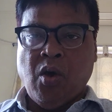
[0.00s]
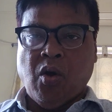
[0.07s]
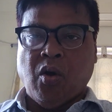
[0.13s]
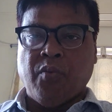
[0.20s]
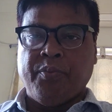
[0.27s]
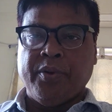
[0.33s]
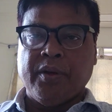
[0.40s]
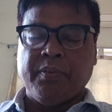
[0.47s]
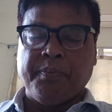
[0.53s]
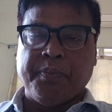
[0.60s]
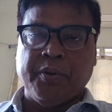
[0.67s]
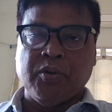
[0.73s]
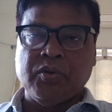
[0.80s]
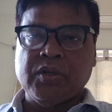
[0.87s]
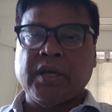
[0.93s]
of your
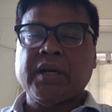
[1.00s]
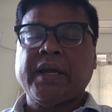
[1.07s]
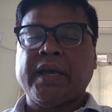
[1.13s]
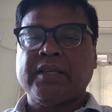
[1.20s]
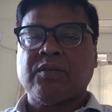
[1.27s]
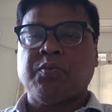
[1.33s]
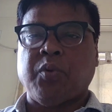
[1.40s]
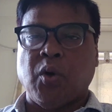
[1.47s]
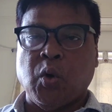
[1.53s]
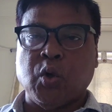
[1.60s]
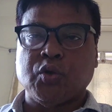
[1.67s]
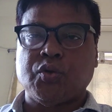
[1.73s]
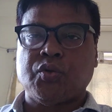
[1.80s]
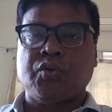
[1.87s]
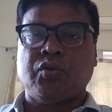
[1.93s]
future cash
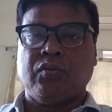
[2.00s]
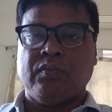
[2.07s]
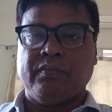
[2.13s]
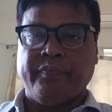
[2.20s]
flows.